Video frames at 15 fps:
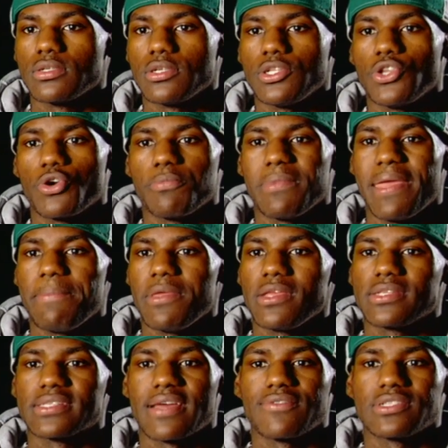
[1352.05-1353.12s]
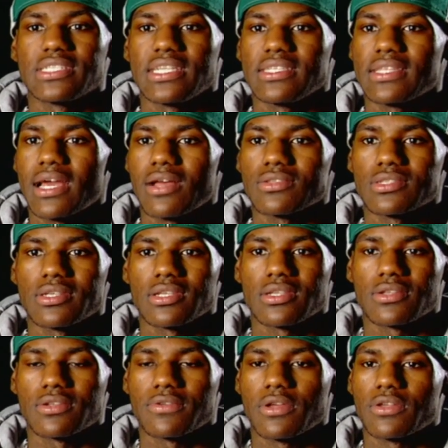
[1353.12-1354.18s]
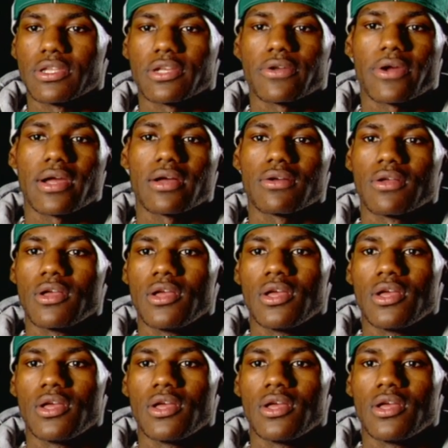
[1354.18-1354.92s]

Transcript: You know, maybe 17,000 in the crowd.